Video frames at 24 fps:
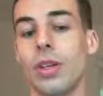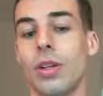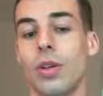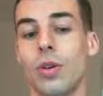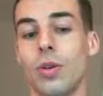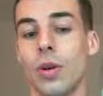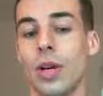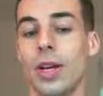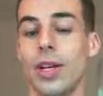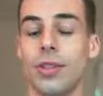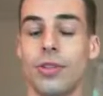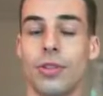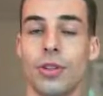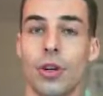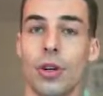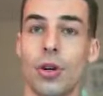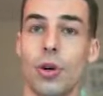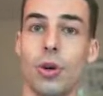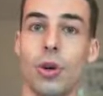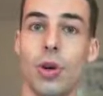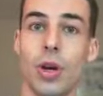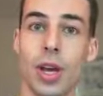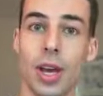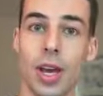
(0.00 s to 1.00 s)
Right, so
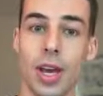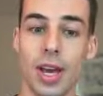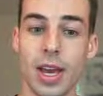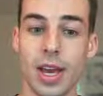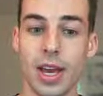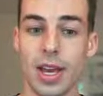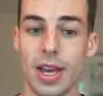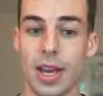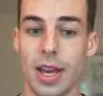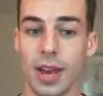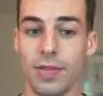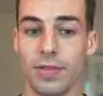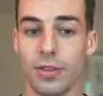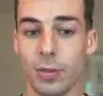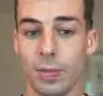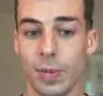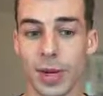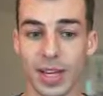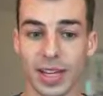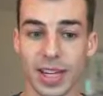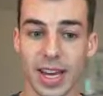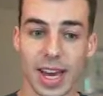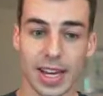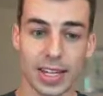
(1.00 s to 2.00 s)
if you
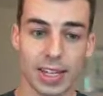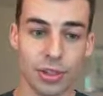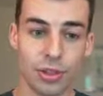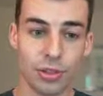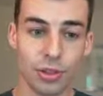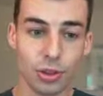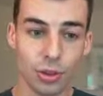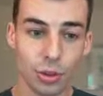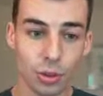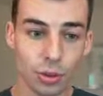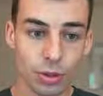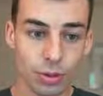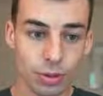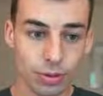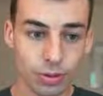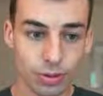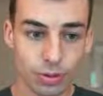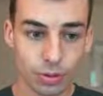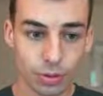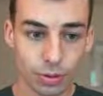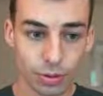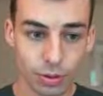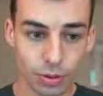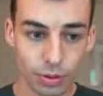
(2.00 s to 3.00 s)
pick any 2,
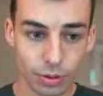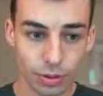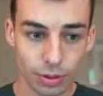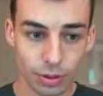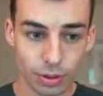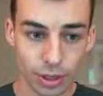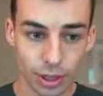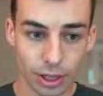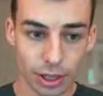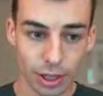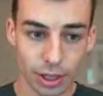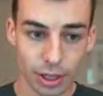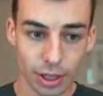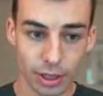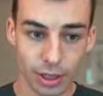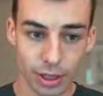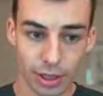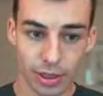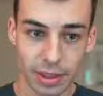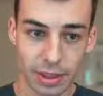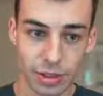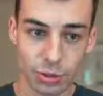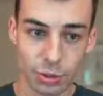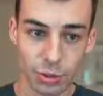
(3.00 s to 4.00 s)
like
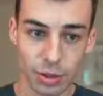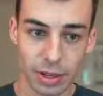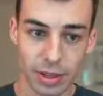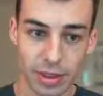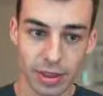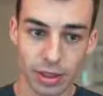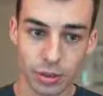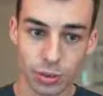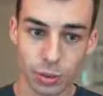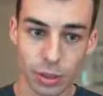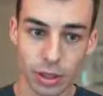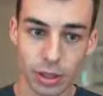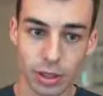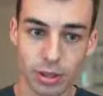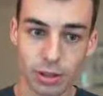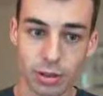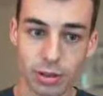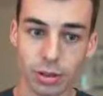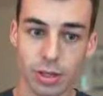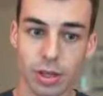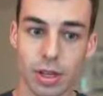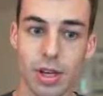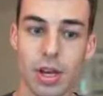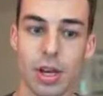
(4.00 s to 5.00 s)
this one and this one,
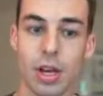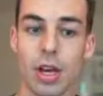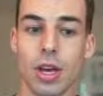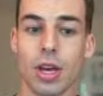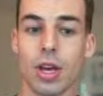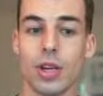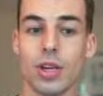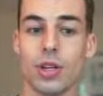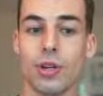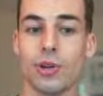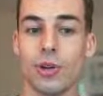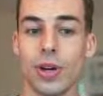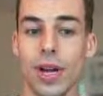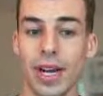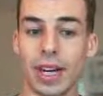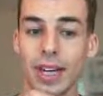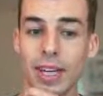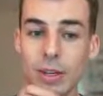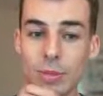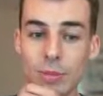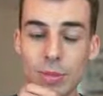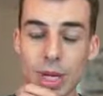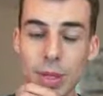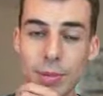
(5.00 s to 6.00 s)
you're not going
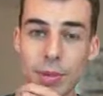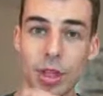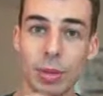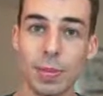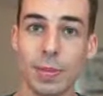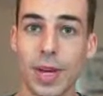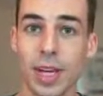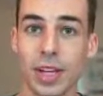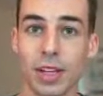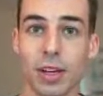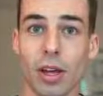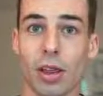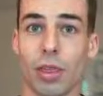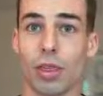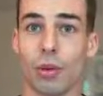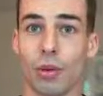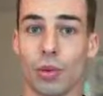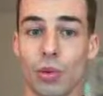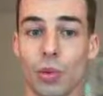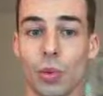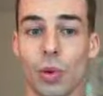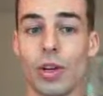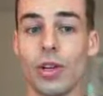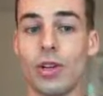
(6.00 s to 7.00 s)
to be able to pick a third
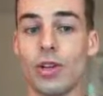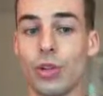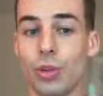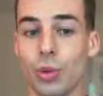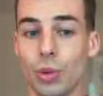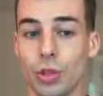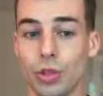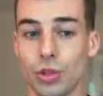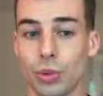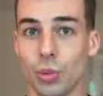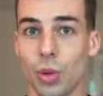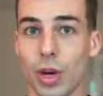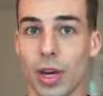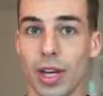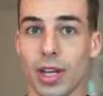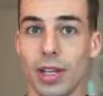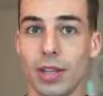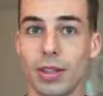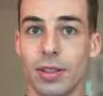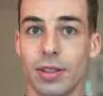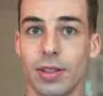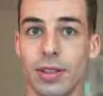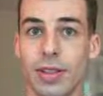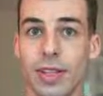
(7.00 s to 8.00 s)
one to its right
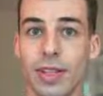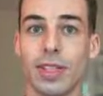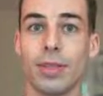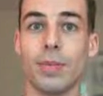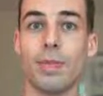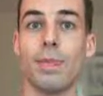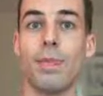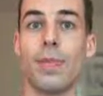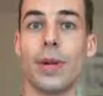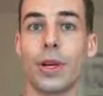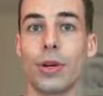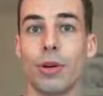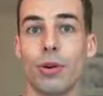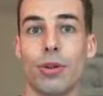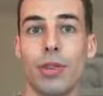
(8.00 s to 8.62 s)
that's bigger